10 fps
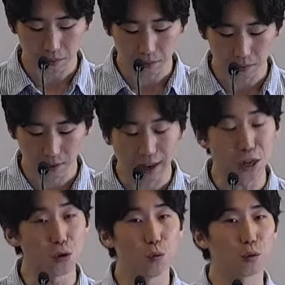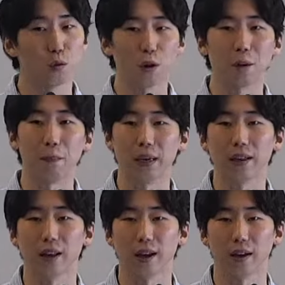And you wouldn't want to be
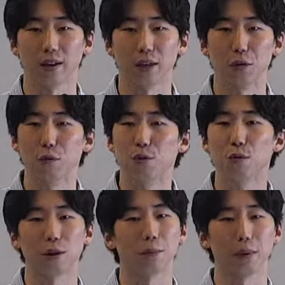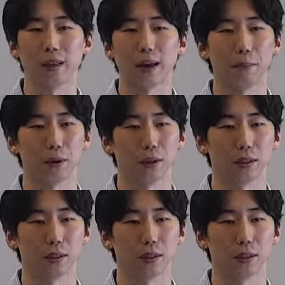there. You wouldn't want to be that person.